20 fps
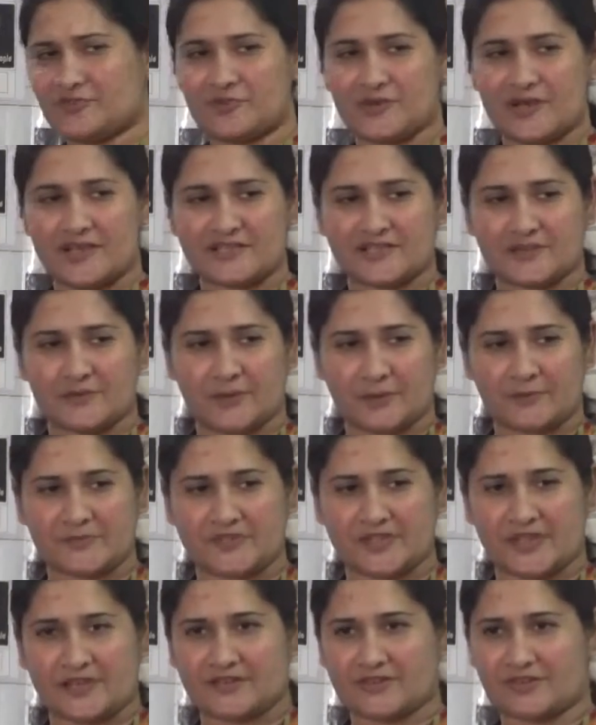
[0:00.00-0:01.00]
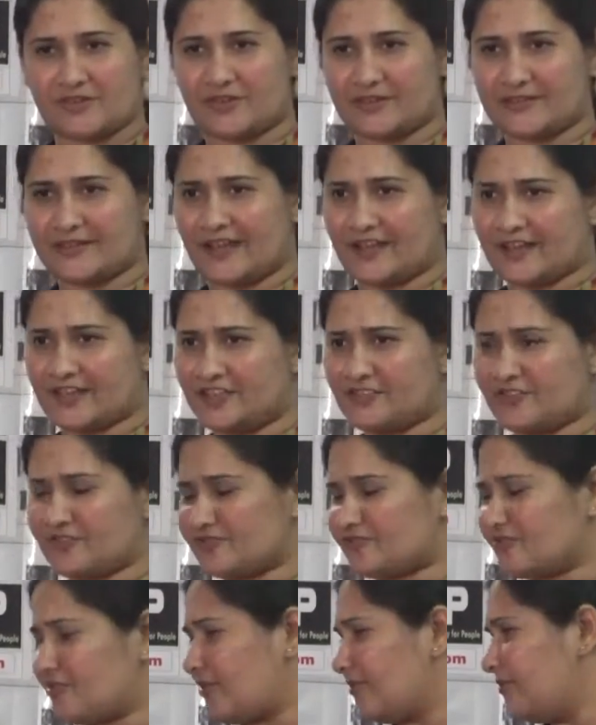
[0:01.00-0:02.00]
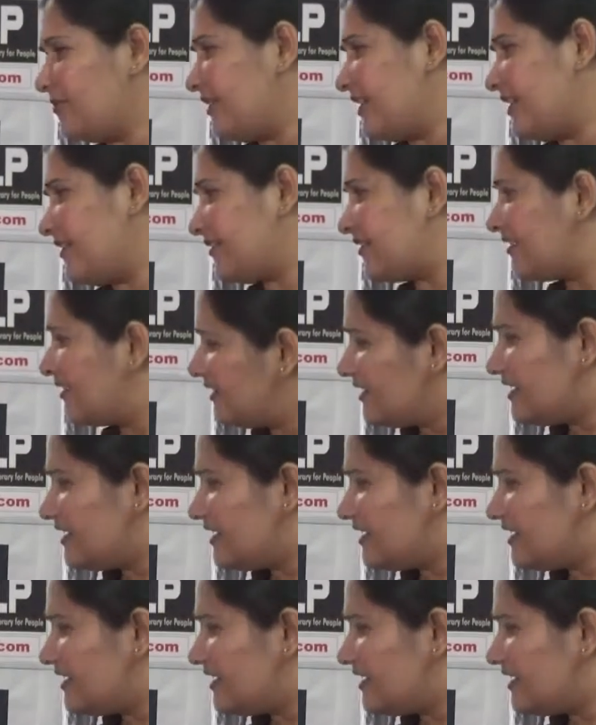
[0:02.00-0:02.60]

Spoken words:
who has a website called tyagi.com, where